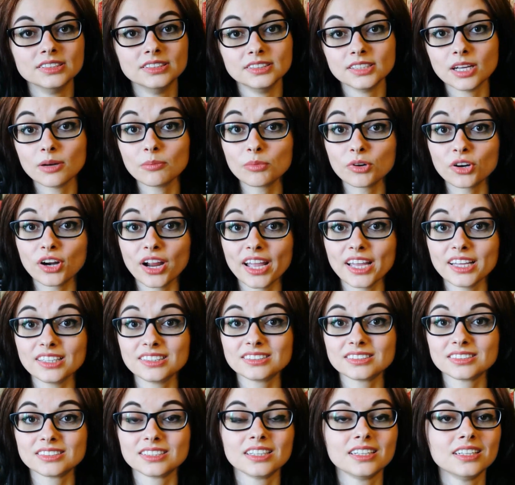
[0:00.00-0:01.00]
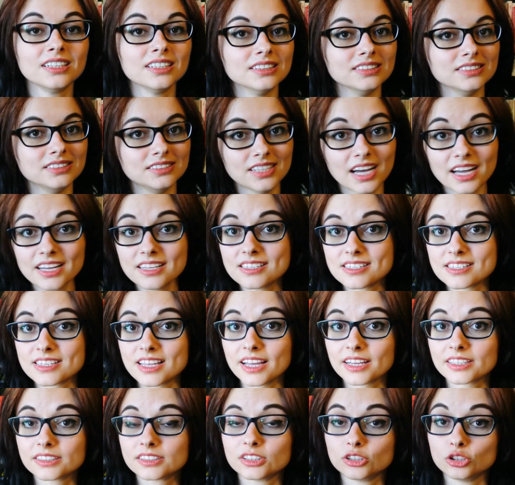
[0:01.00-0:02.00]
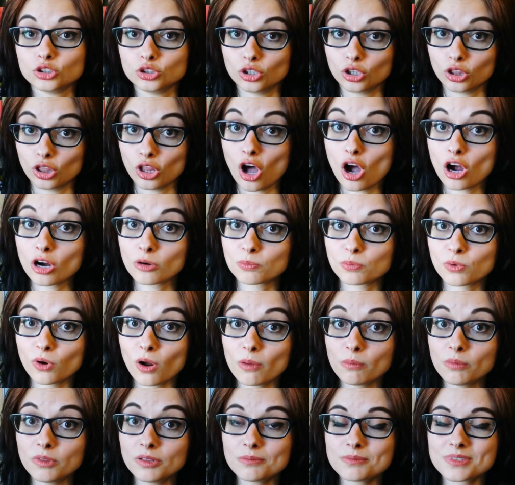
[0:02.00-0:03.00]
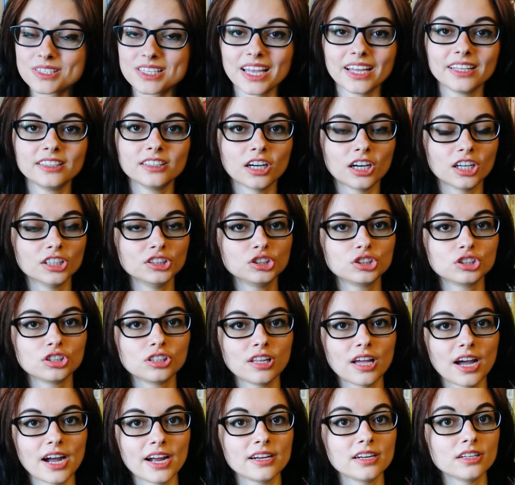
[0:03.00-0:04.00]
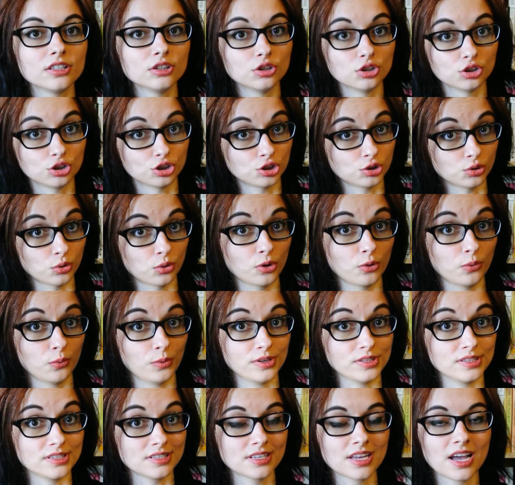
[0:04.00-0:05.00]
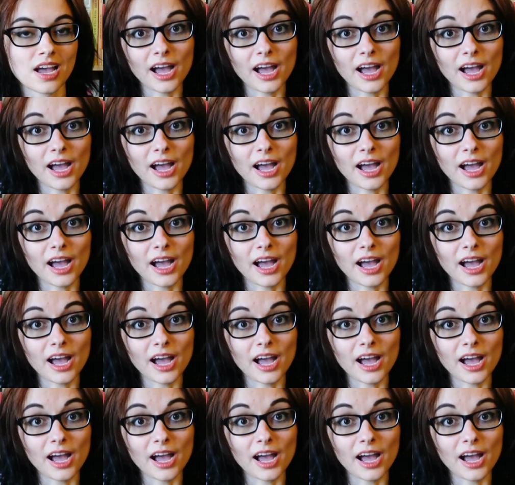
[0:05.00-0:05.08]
Number 8, dissect the long problems and underline the short ones.